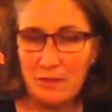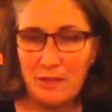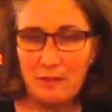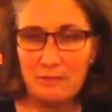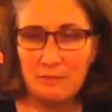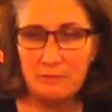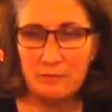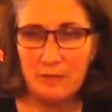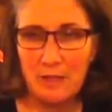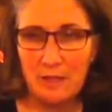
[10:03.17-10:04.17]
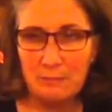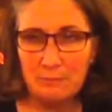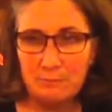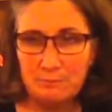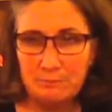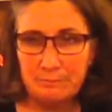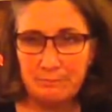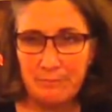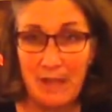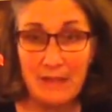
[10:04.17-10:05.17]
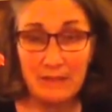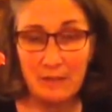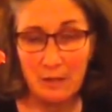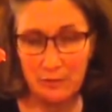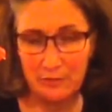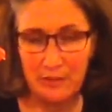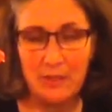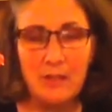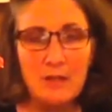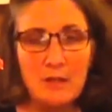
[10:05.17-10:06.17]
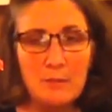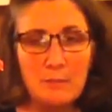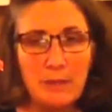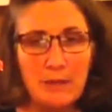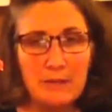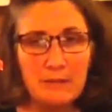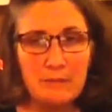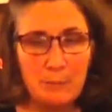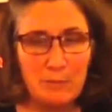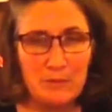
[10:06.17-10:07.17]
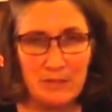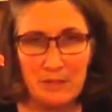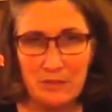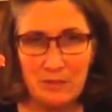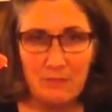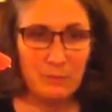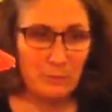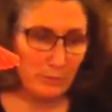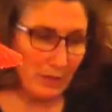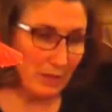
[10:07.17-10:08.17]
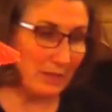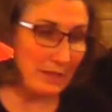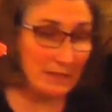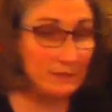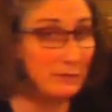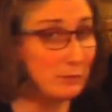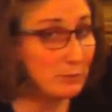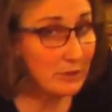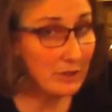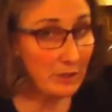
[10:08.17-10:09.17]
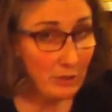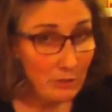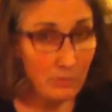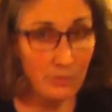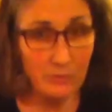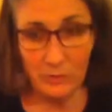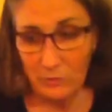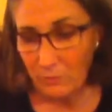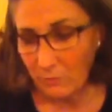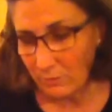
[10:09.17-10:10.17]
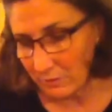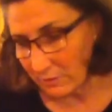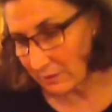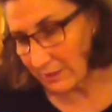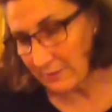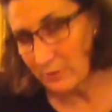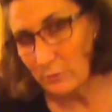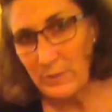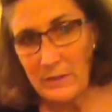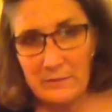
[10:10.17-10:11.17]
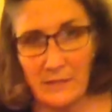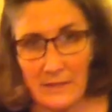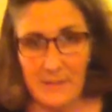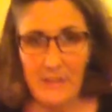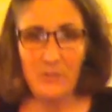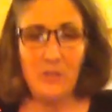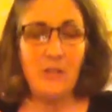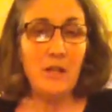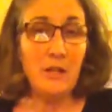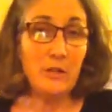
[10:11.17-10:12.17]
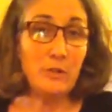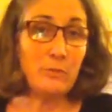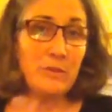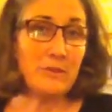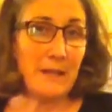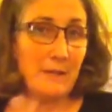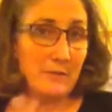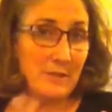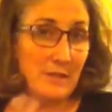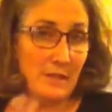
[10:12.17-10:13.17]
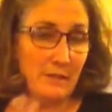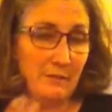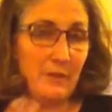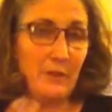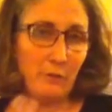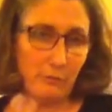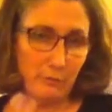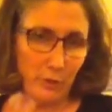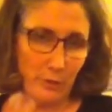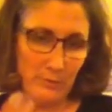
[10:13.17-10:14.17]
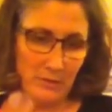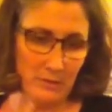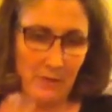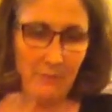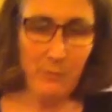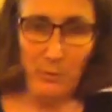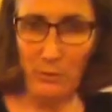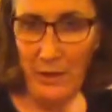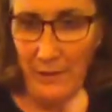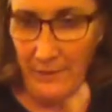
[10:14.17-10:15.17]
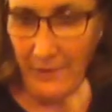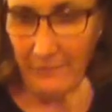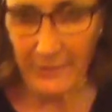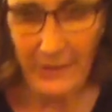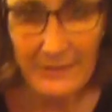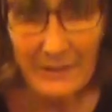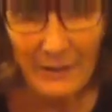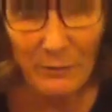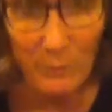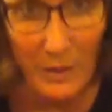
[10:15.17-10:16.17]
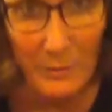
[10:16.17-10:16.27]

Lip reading: of iconography, but representations of the Buddha. If you were to go to the great Stupa at Sanchi, you would now see figural forms of the Buddha. I forgot to get one